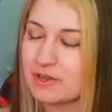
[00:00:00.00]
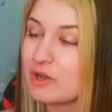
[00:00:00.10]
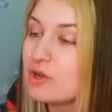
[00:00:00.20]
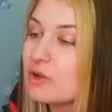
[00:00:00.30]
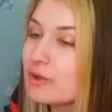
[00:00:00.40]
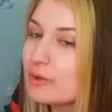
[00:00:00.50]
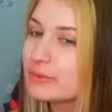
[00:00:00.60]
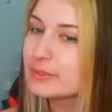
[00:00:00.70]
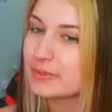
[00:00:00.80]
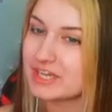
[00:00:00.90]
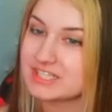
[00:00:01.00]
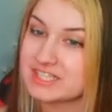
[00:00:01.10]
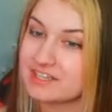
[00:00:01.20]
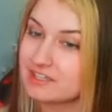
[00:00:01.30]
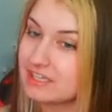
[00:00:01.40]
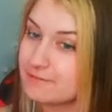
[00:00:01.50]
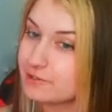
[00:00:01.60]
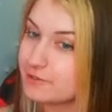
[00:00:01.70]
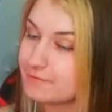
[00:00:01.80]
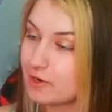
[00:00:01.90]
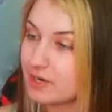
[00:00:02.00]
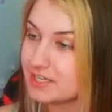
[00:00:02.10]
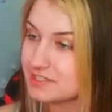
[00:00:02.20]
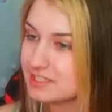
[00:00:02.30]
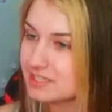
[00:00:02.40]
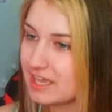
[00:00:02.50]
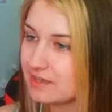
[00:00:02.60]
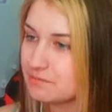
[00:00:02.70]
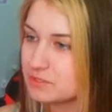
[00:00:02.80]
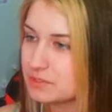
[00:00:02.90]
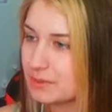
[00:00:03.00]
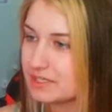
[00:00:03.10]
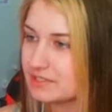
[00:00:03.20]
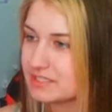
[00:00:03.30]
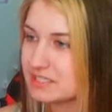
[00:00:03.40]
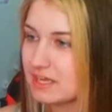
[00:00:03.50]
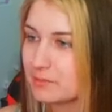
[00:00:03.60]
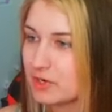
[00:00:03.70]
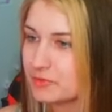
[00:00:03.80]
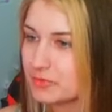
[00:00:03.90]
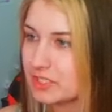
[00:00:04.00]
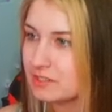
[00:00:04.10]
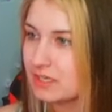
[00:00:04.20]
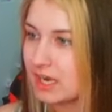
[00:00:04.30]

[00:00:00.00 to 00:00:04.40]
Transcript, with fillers: Oh, okay. See, I didn't get very far into the game, so I didn't see that part of it.